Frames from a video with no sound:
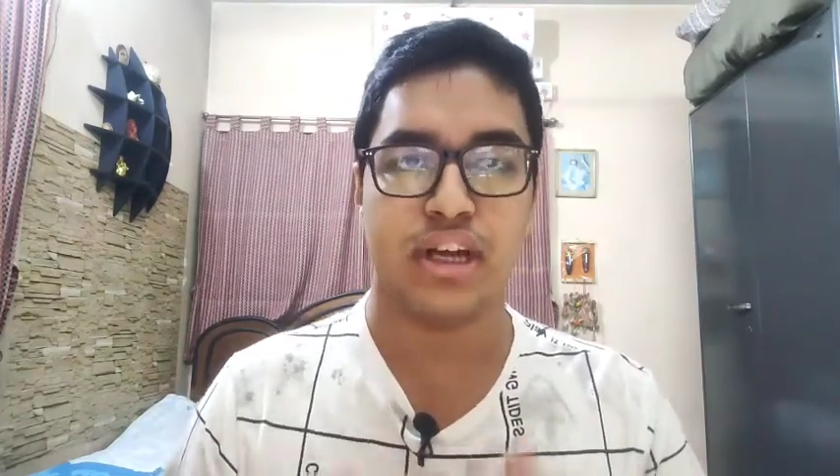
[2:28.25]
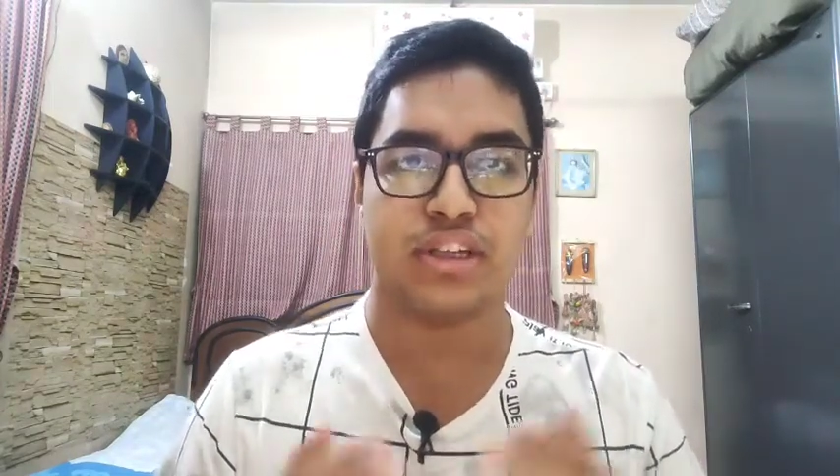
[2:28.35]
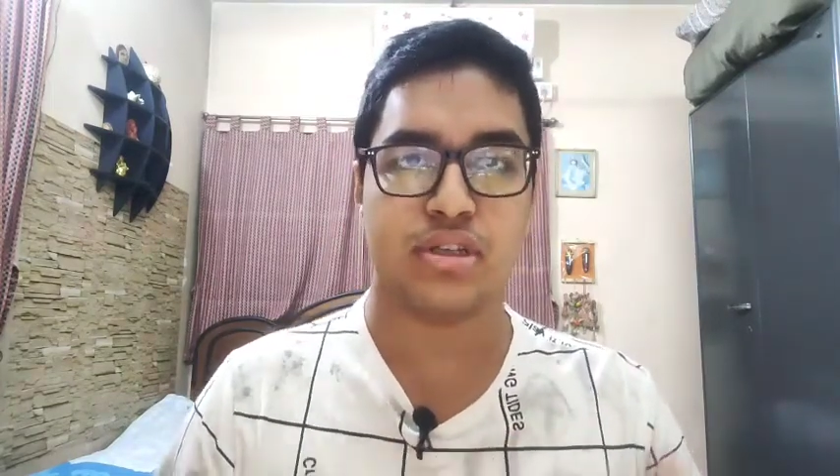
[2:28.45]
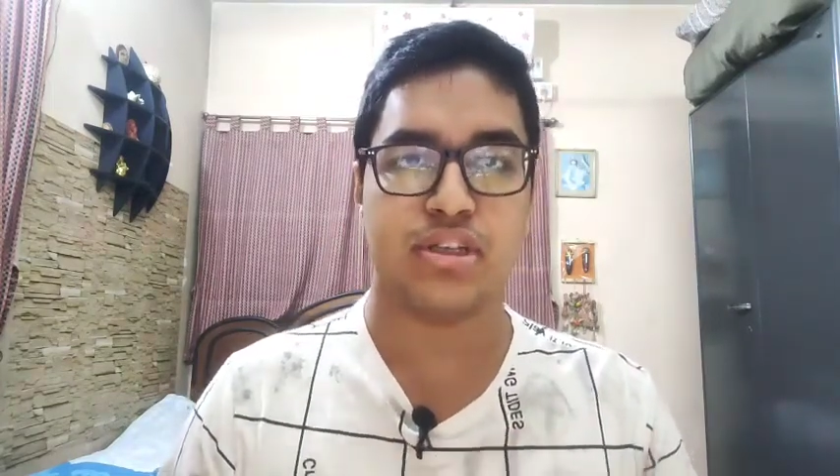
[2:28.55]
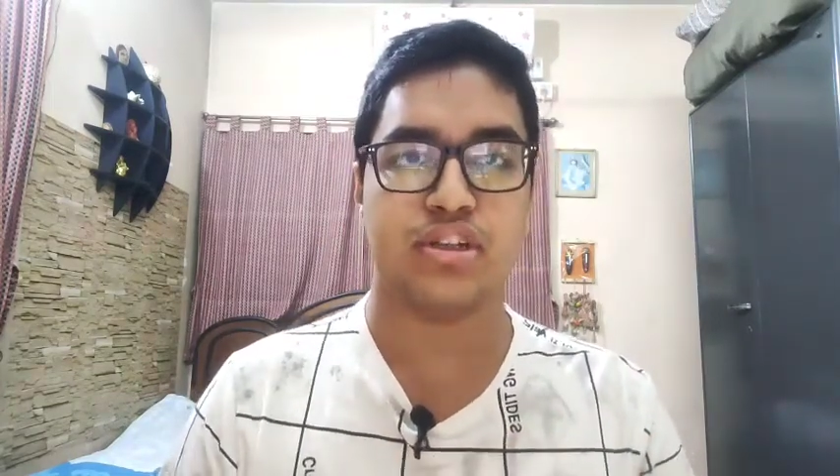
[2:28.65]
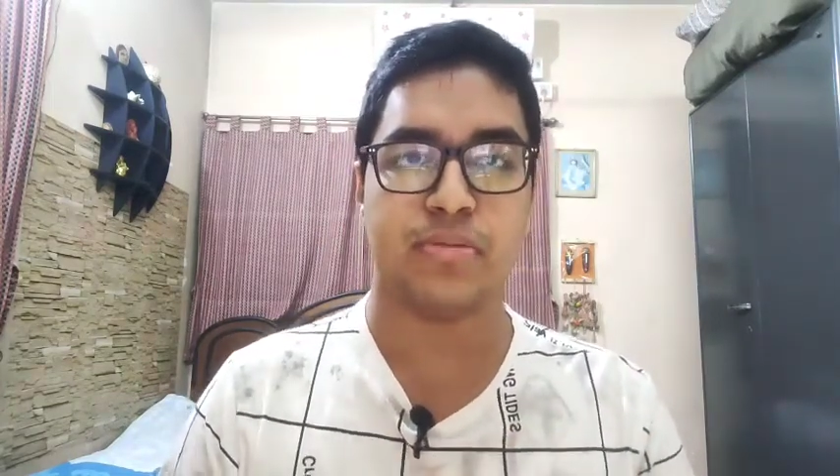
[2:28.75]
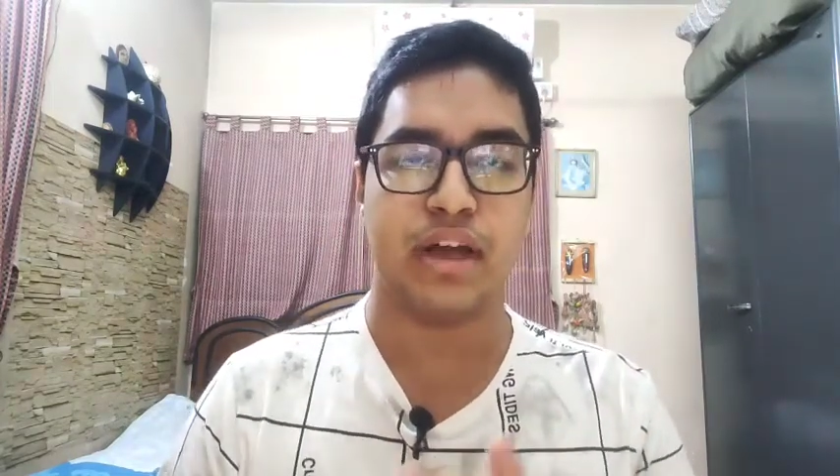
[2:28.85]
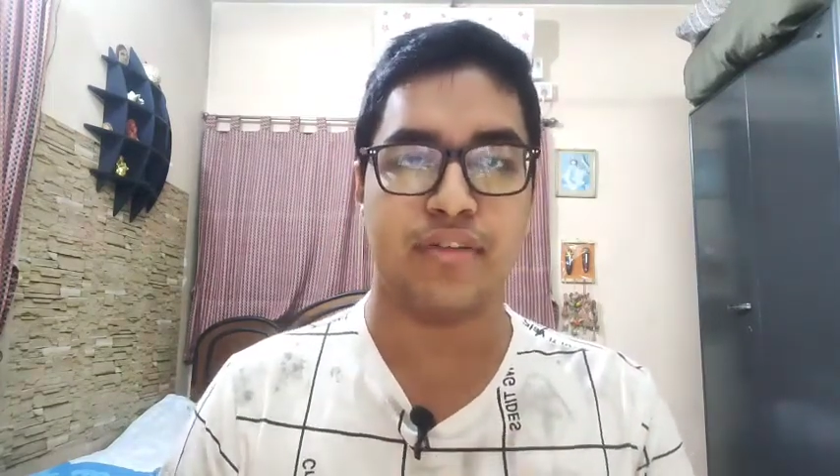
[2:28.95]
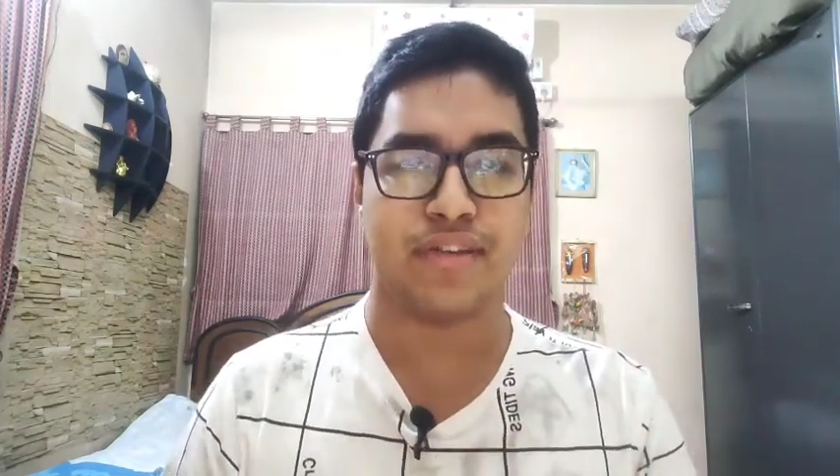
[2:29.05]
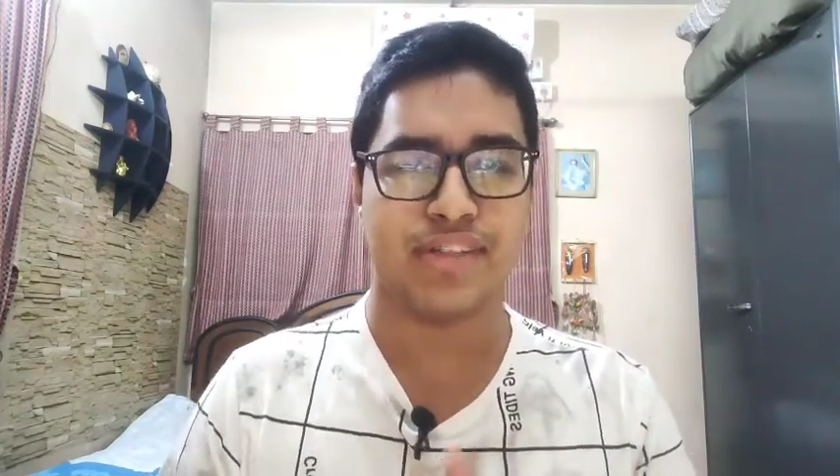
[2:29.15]
So you need to be
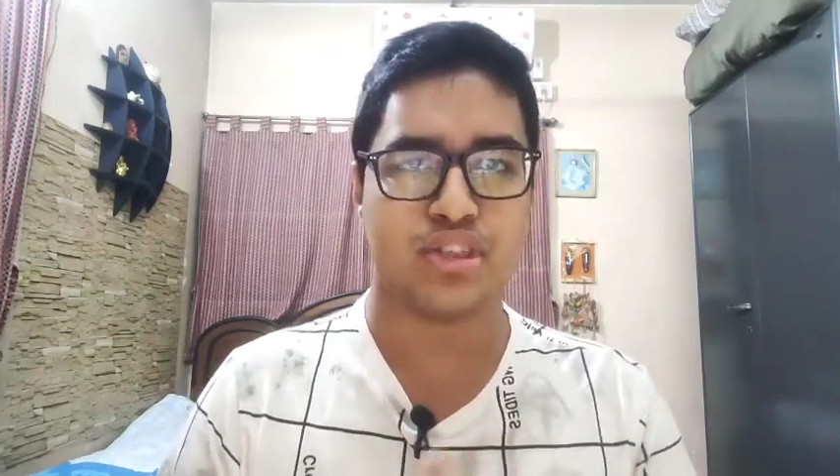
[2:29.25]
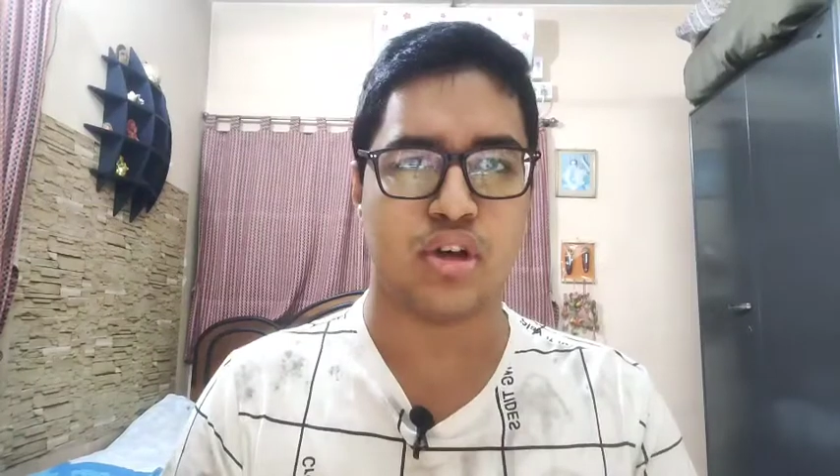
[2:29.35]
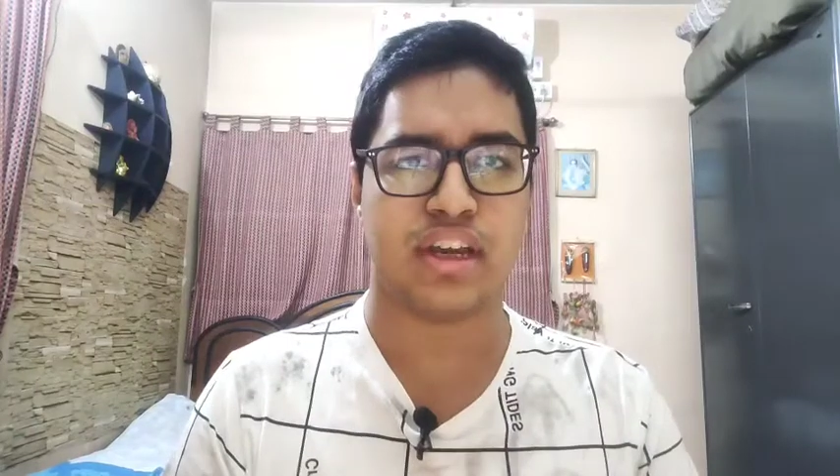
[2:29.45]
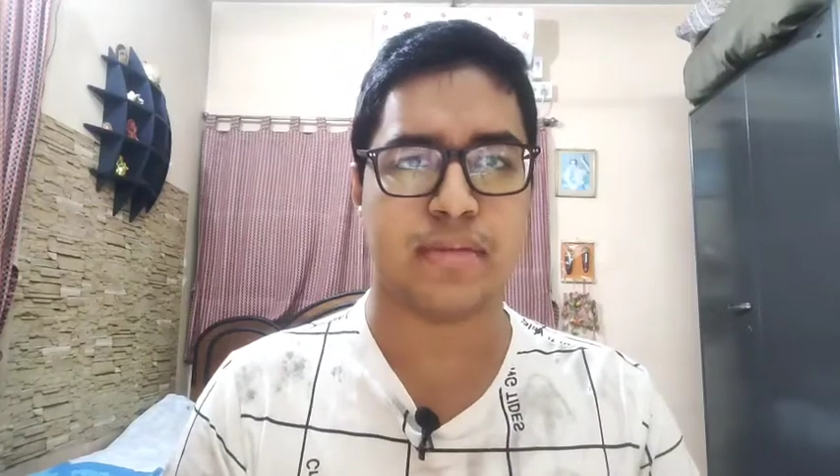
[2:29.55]
aware of the sorting